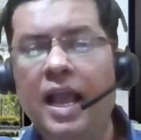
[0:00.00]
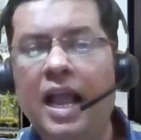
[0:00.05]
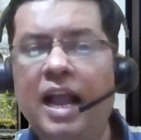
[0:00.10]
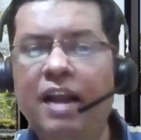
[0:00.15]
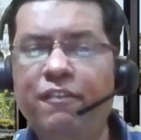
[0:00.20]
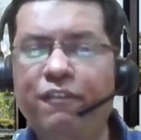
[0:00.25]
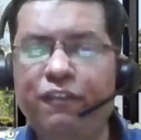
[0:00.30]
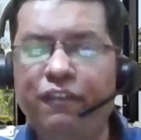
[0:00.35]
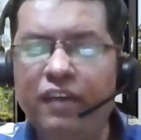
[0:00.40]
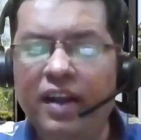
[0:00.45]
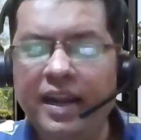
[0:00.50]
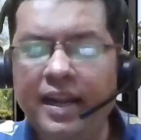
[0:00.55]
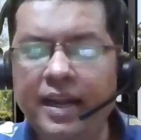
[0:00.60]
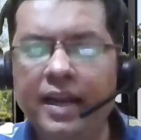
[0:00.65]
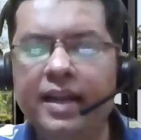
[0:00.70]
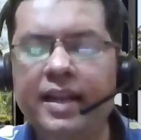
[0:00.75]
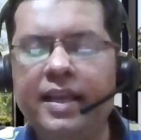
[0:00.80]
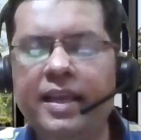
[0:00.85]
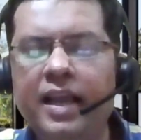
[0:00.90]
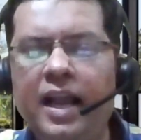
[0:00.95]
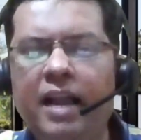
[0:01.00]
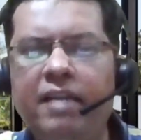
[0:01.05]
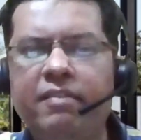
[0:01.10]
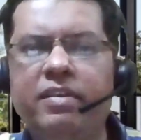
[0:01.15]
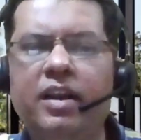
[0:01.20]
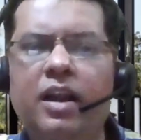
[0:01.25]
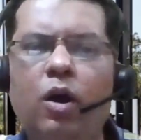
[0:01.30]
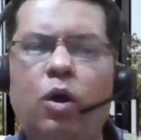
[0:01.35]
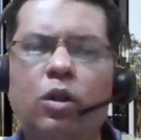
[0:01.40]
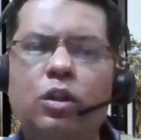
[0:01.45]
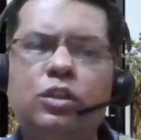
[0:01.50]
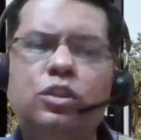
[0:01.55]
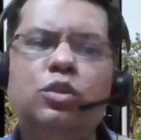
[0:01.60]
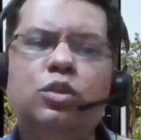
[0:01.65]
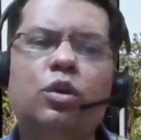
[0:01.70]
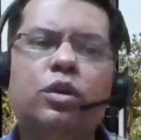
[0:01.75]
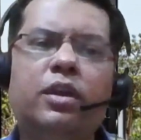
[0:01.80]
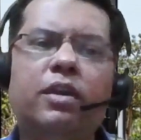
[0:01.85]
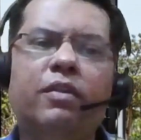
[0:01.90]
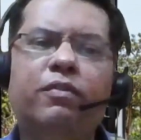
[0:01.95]
And finally, I will
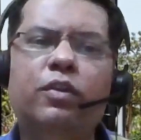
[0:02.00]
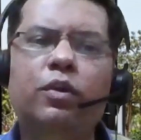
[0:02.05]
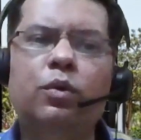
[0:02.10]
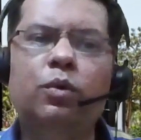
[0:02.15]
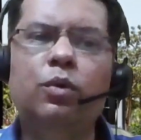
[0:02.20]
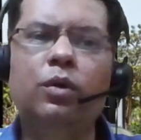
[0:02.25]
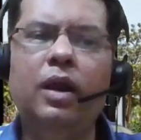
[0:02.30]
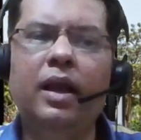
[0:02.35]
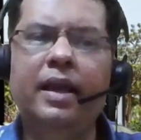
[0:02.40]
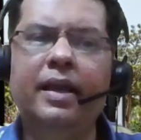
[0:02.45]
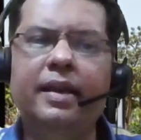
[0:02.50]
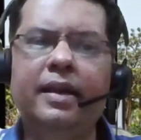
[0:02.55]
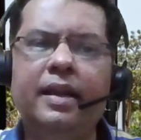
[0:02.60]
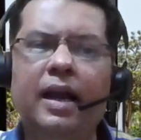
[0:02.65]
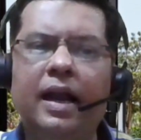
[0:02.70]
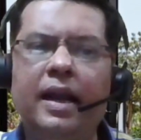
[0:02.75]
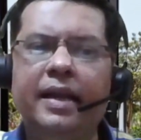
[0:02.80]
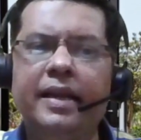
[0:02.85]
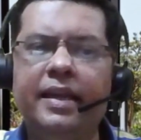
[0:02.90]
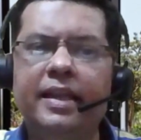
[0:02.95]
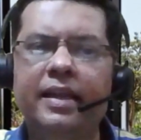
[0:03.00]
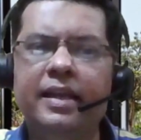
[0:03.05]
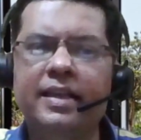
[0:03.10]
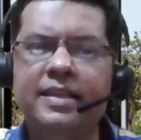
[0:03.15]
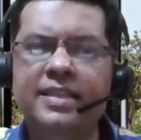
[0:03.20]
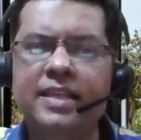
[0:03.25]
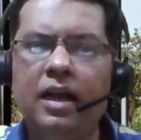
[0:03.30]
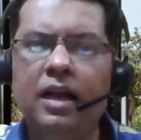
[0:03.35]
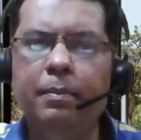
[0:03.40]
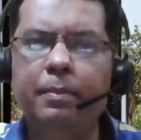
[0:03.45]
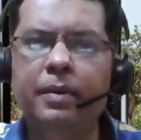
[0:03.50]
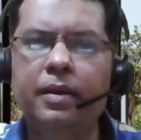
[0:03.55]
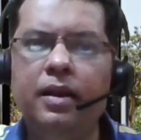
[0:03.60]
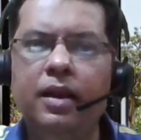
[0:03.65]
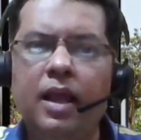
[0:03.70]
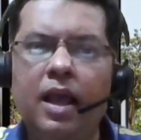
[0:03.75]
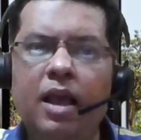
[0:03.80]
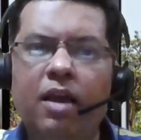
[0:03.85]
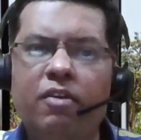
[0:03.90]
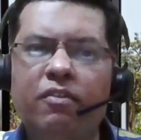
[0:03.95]
also give you an ideal example
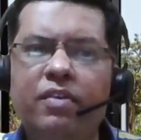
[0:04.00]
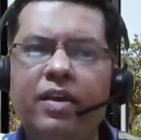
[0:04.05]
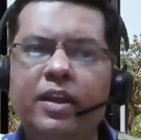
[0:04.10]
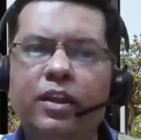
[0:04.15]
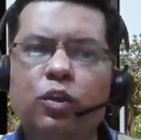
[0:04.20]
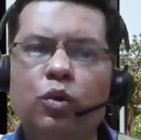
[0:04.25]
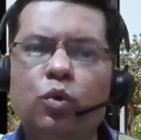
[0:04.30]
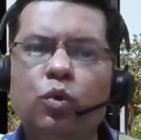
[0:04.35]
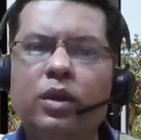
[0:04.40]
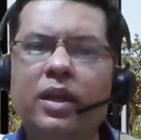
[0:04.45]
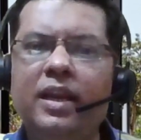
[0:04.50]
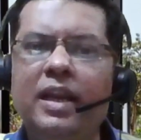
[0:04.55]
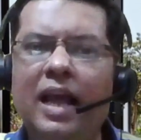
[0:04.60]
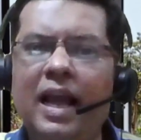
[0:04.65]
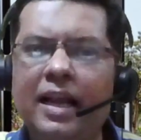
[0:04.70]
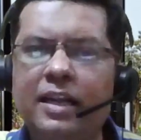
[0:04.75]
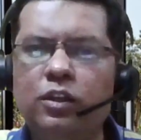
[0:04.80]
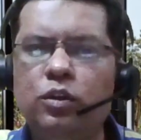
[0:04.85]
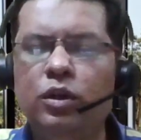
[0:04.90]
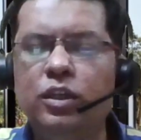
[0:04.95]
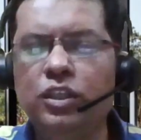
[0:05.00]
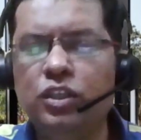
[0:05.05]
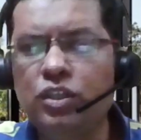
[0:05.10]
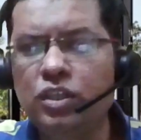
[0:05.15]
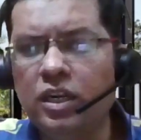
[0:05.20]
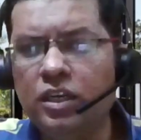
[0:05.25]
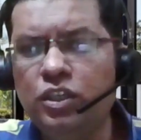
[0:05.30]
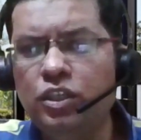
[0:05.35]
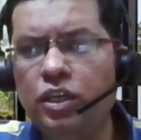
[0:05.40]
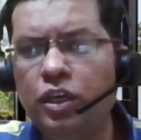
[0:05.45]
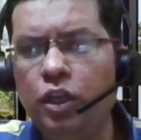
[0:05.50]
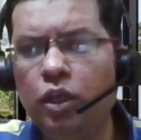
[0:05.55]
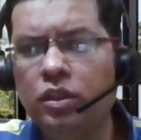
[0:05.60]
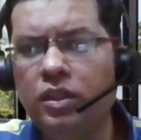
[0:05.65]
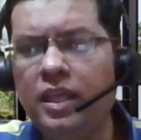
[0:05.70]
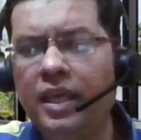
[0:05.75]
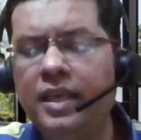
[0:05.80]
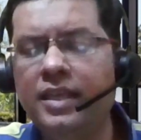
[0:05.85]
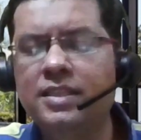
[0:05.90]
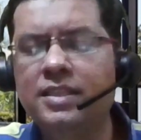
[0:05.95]
where you can actually structure your
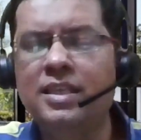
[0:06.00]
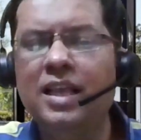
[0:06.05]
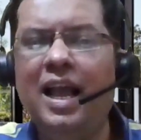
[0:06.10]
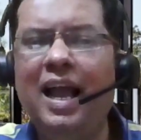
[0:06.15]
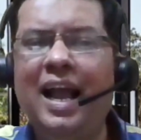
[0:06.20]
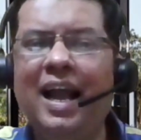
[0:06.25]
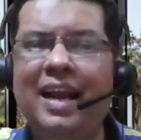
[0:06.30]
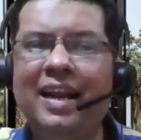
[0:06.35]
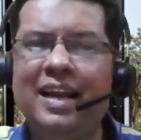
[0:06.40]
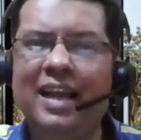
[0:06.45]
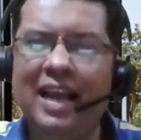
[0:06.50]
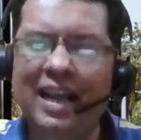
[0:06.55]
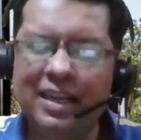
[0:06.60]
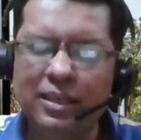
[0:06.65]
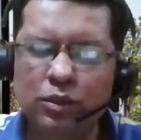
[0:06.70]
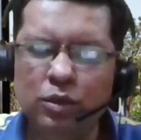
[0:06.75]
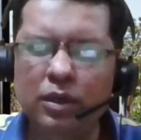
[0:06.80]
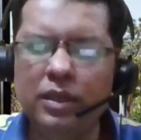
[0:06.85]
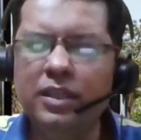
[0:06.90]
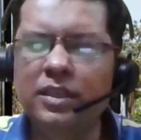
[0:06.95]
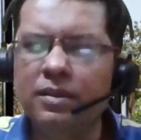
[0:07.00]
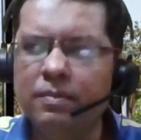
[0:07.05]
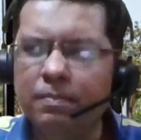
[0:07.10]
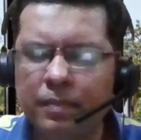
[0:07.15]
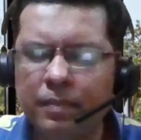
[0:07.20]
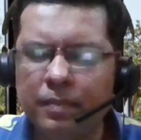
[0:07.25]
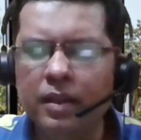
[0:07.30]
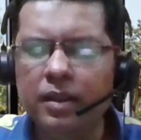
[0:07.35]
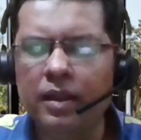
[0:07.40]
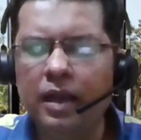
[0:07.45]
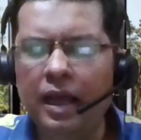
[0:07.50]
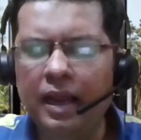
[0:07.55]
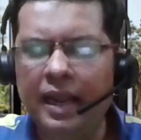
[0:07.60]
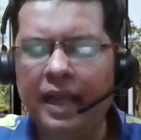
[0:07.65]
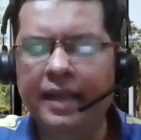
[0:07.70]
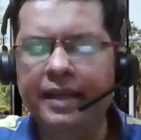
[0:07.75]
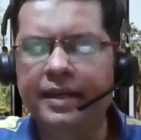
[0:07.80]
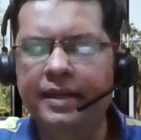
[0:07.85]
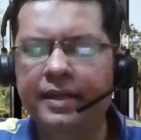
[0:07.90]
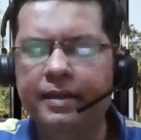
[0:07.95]
things and actually
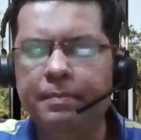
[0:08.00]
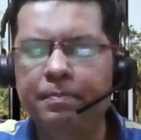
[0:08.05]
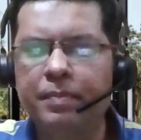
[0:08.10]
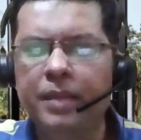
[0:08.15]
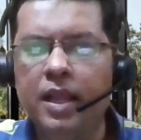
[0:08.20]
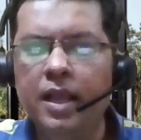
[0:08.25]
align it.